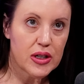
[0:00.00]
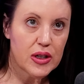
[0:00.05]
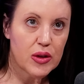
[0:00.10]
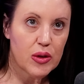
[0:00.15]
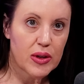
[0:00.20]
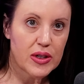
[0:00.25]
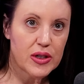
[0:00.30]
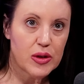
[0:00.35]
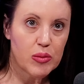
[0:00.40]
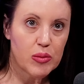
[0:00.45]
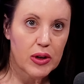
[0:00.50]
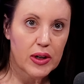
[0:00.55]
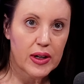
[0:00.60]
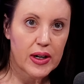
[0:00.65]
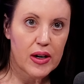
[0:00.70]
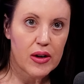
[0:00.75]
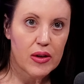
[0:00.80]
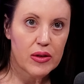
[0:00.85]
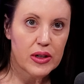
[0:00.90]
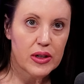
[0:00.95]
going to work
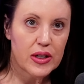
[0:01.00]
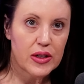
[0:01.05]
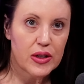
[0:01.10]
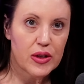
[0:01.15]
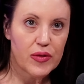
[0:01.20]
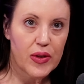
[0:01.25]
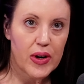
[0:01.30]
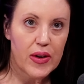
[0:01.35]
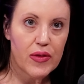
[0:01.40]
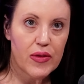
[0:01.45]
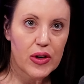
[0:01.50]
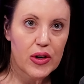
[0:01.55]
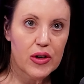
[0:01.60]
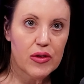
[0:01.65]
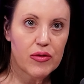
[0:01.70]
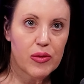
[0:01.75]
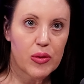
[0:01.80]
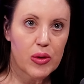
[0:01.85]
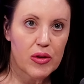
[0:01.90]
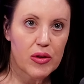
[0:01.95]
out in your favor.
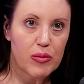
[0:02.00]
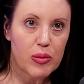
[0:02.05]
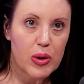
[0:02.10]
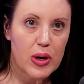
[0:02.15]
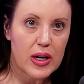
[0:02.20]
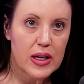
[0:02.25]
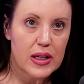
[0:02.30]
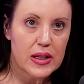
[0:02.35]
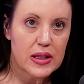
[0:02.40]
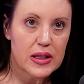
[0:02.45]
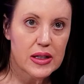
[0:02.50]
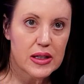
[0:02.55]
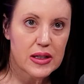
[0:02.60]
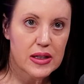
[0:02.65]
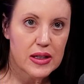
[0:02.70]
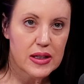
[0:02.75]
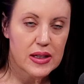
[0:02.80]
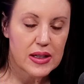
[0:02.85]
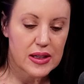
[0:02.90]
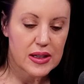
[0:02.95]
Four of Wands. This
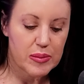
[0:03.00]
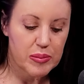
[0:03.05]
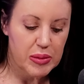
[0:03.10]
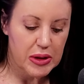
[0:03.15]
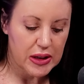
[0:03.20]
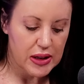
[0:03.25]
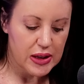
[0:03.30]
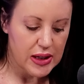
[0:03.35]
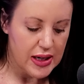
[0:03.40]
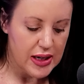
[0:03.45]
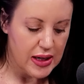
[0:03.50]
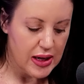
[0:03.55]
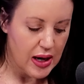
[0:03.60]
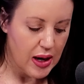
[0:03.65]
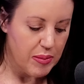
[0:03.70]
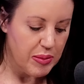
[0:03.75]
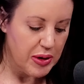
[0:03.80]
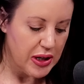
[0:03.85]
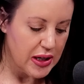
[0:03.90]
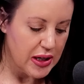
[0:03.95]
is stability,
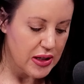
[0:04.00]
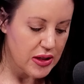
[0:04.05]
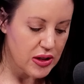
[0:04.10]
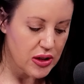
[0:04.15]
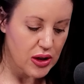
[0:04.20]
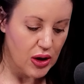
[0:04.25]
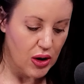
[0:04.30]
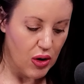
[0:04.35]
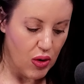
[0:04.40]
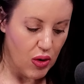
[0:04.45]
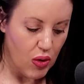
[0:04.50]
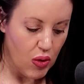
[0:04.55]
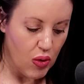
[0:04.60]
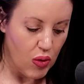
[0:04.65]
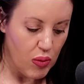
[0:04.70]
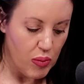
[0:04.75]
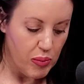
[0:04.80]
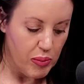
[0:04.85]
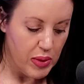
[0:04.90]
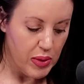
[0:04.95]
happiness, the
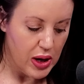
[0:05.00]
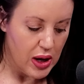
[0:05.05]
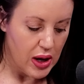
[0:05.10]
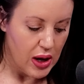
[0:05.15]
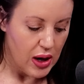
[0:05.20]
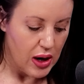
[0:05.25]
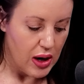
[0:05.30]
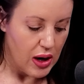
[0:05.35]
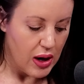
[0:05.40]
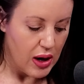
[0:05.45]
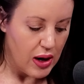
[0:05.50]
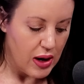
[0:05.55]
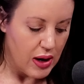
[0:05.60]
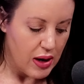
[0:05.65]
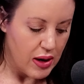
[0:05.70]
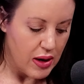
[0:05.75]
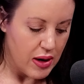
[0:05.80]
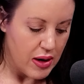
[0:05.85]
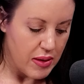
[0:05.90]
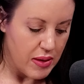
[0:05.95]
home.
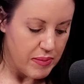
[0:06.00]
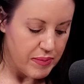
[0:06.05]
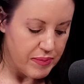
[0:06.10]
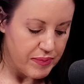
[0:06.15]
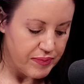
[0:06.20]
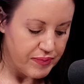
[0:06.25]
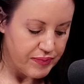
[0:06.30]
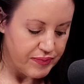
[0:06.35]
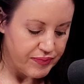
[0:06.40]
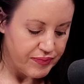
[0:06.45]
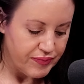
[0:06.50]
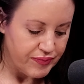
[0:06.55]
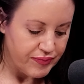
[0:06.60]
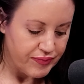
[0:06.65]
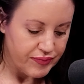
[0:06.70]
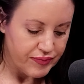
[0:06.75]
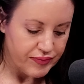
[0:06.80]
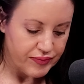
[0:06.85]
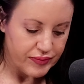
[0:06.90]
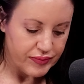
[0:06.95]
Um,
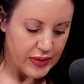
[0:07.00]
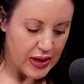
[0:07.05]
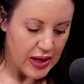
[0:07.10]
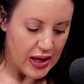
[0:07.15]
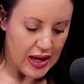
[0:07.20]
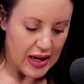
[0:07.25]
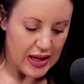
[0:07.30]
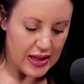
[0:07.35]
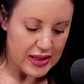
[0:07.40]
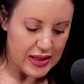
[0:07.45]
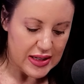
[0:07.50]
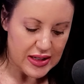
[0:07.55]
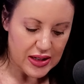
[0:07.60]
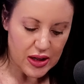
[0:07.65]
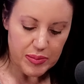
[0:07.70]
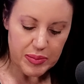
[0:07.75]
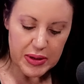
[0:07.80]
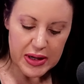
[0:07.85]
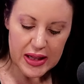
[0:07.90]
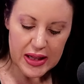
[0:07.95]
this
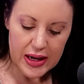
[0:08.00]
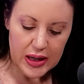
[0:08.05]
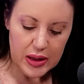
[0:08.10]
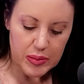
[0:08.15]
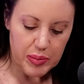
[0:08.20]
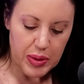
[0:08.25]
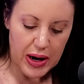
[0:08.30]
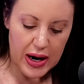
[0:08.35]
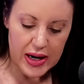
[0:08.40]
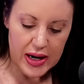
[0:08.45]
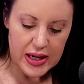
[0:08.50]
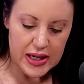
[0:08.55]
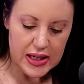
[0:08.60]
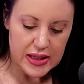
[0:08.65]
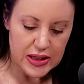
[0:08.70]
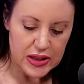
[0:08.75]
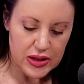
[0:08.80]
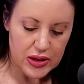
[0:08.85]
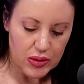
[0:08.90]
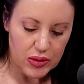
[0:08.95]
could be like petty
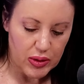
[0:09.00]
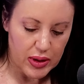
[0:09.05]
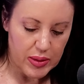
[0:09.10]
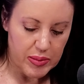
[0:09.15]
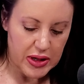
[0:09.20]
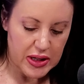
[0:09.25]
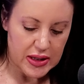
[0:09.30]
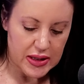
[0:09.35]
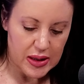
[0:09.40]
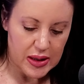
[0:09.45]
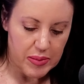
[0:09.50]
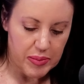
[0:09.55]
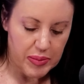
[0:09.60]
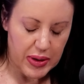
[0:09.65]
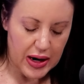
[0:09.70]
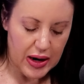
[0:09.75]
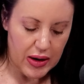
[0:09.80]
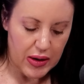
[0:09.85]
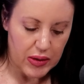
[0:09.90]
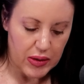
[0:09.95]
disagreements
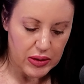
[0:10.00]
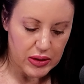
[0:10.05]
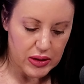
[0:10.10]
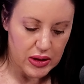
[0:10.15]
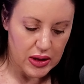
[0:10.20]
about